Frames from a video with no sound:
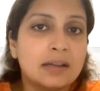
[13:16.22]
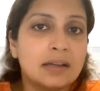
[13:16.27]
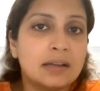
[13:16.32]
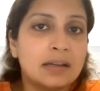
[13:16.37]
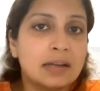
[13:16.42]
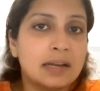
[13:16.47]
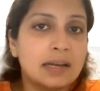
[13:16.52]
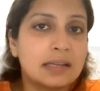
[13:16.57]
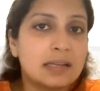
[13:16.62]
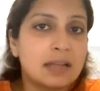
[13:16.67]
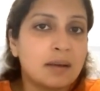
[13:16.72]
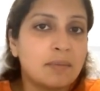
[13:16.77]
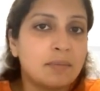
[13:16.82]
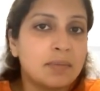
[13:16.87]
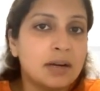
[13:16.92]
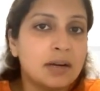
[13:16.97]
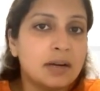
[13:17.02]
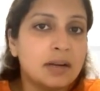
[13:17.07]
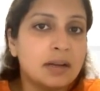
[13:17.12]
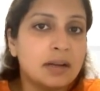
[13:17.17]
Let's
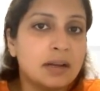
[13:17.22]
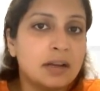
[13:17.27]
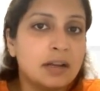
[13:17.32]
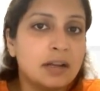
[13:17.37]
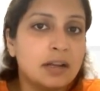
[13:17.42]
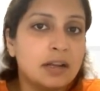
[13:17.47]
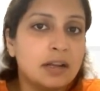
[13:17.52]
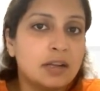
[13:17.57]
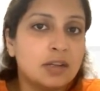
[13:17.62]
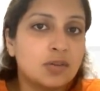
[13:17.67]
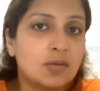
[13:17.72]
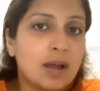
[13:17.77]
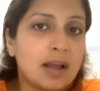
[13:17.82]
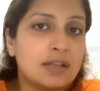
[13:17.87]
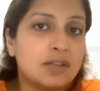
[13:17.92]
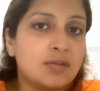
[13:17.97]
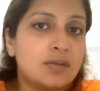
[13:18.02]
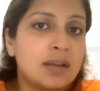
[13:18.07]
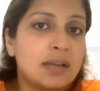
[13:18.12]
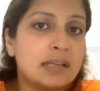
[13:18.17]
submit. So
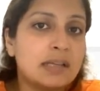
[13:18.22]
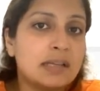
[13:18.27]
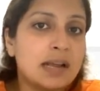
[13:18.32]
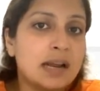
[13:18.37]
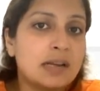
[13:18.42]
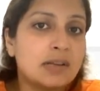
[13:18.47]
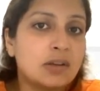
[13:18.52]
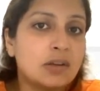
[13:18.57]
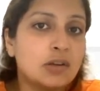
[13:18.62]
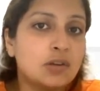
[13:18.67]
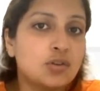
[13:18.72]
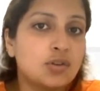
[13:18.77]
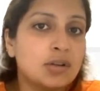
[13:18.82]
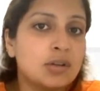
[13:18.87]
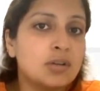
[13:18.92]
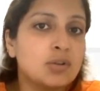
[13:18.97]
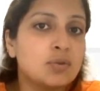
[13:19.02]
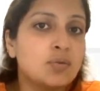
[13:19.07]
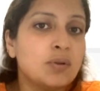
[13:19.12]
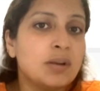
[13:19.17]
as you can see, our solution
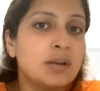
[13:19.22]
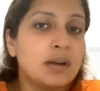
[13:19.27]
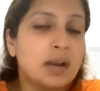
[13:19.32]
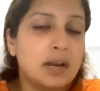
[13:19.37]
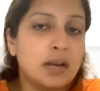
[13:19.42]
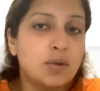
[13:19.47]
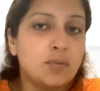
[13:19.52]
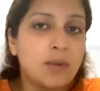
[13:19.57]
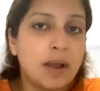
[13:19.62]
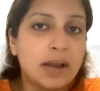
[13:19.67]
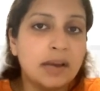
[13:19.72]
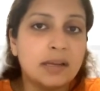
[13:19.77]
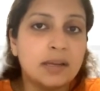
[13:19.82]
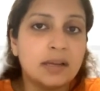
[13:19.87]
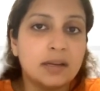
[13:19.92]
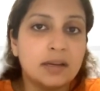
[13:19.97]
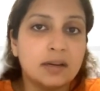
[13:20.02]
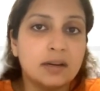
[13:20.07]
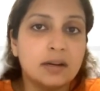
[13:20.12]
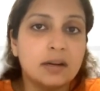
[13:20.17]
is doing really well
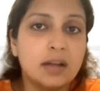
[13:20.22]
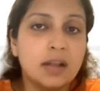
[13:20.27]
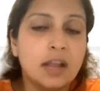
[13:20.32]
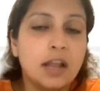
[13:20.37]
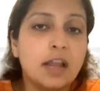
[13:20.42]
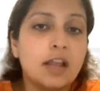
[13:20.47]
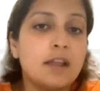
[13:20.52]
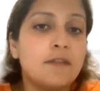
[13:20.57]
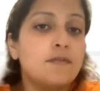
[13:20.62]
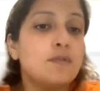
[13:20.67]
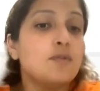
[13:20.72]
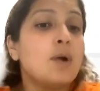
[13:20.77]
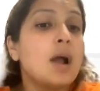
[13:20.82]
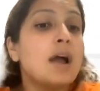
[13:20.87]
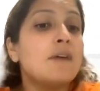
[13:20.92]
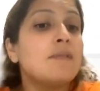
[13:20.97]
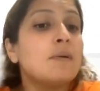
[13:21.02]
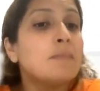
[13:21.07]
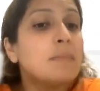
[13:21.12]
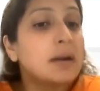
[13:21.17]
here. If you
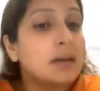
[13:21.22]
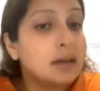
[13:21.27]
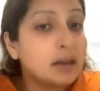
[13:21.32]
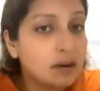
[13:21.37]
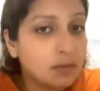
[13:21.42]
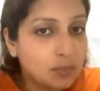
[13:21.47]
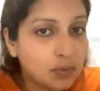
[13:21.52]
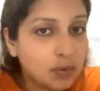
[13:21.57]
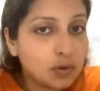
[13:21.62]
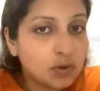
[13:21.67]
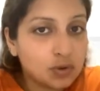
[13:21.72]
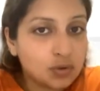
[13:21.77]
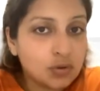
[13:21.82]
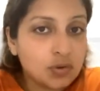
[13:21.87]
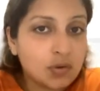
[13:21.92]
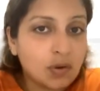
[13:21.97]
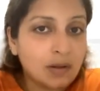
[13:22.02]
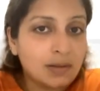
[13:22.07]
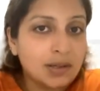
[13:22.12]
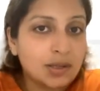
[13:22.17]
have a better approach to
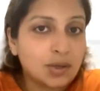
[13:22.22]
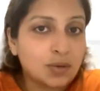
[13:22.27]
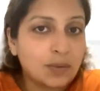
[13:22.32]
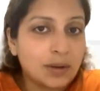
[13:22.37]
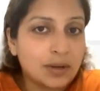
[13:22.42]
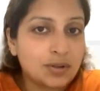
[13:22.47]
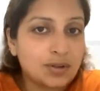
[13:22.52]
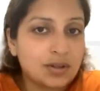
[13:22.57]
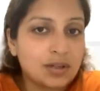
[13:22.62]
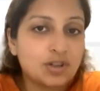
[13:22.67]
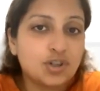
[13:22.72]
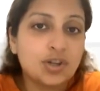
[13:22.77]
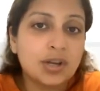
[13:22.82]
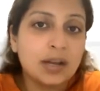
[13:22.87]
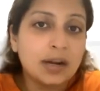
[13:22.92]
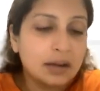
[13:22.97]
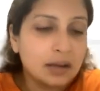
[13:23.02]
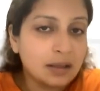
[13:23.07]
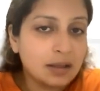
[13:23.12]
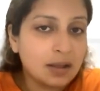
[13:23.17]
solve this question,
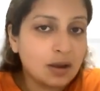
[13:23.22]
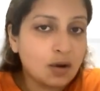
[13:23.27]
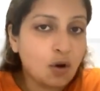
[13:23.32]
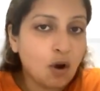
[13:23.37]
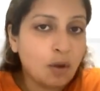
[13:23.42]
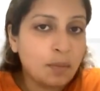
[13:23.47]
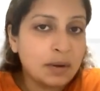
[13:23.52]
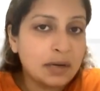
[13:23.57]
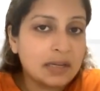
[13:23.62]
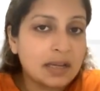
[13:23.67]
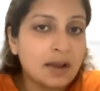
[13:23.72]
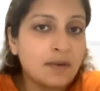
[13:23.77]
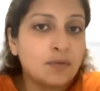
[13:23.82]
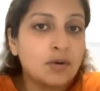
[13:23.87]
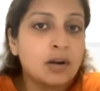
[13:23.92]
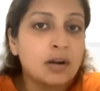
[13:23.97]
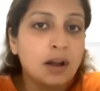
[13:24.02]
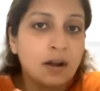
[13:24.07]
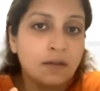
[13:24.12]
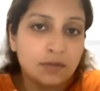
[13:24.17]
share it in the comments. I
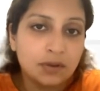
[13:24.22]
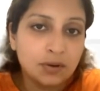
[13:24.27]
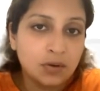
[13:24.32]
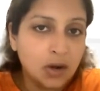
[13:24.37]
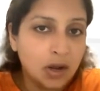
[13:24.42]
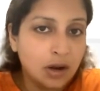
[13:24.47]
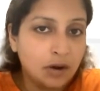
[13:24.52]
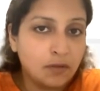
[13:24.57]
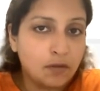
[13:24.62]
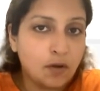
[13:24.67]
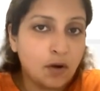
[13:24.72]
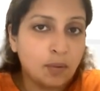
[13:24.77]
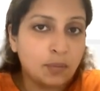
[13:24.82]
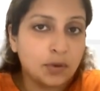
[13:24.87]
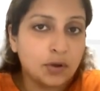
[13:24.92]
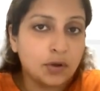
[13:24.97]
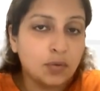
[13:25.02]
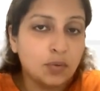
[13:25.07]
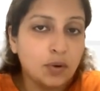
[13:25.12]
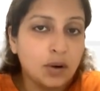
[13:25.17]
would love to learn from
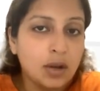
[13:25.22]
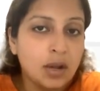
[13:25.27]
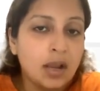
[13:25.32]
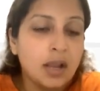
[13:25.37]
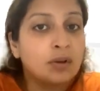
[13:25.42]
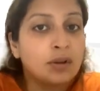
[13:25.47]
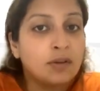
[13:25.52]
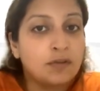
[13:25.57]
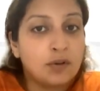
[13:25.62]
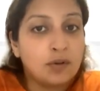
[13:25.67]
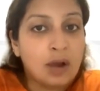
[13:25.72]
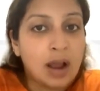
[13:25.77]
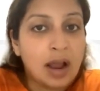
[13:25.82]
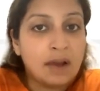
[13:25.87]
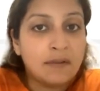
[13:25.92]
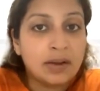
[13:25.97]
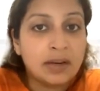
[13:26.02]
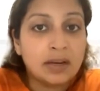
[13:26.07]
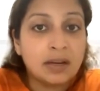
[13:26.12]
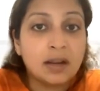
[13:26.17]
you. If you
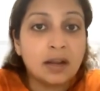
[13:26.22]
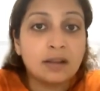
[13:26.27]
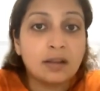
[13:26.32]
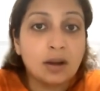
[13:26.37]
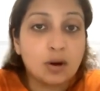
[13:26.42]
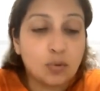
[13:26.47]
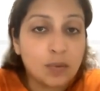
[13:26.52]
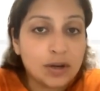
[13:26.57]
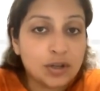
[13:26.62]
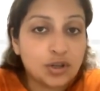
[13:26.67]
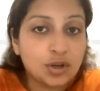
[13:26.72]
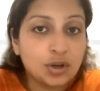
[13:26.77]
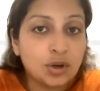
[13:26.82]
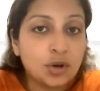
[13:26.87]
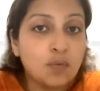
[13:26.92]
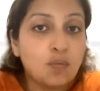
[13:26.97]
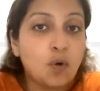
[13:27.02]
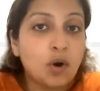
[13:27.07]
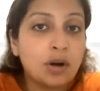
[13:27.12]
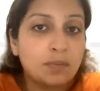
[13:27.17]
have any other question you
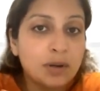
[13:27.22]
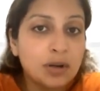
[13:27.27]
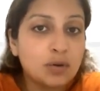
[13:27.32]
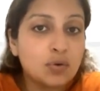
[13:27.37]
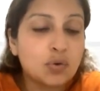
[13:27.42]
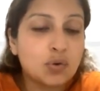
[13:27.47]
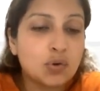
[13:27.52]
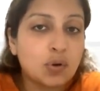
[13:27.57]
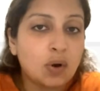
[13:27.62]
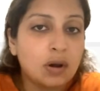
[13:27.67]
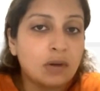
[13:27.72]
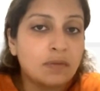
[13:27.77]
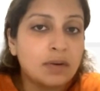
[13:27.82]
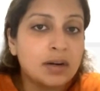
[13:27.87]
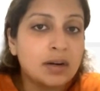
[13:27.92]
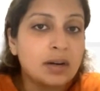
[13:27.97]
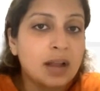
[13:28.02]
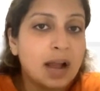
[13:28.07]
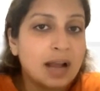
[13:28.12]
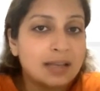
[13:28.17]
want me to solve
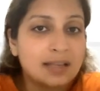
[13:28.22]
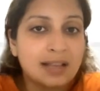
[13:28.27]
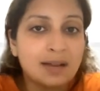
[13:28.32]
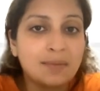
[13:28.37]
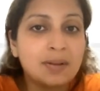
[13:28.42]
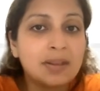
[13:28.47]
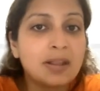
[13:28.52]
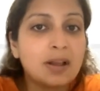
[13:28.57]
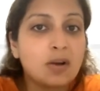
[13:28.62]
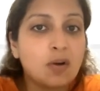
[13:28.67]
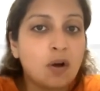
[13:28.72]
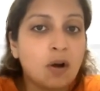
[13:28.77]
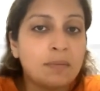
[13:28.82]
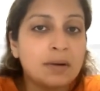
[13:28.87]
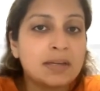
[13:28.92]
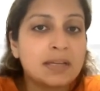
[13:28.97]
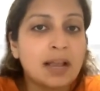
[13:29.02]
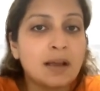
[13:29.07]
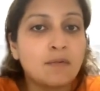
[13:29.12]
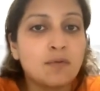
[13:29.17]
it, ask them in the
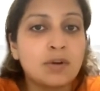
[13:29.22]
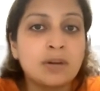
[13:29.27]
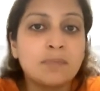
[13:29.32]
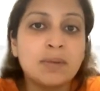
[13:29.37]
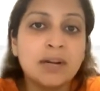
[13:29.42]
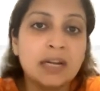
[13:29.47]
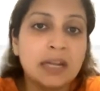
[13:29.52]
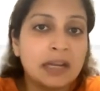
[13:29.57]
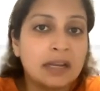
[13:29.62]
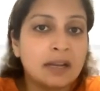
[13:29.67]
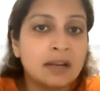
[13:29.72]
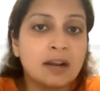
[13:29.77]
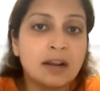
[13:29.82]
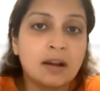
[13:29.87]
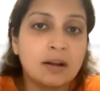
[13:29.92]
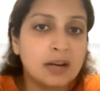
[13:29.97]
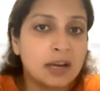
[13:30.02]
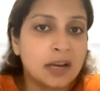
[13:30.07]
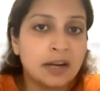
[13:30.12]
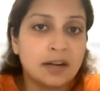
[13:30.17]
comments. I would be taking
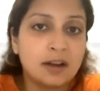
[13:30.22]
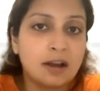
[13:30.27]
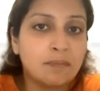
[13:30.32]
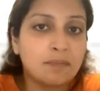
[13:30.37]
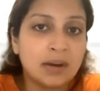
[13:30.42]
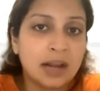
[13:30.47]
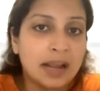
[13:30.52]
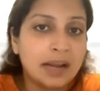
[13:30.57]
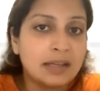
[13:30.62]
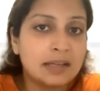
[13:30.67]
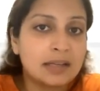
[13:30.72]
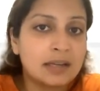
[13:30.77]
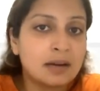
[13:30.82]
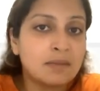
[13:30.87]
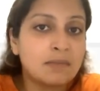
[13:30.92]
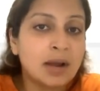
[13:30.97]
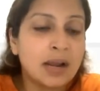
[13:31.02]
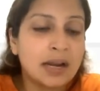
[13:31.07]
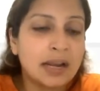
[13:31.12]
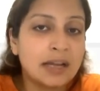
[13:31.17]
it up next in
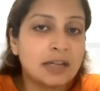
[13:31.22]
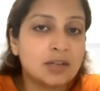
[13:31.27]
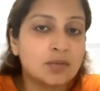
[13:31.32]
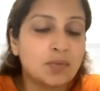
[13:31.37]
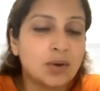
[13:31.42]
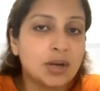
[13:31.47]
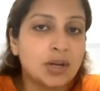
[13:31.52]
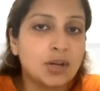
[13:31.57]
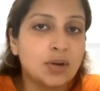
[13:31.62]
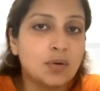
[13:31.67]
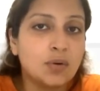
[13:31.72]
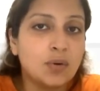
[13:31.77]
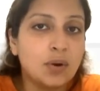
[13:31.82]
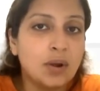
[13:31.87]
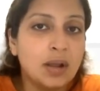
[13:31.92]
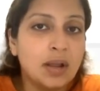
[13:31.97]
my next video.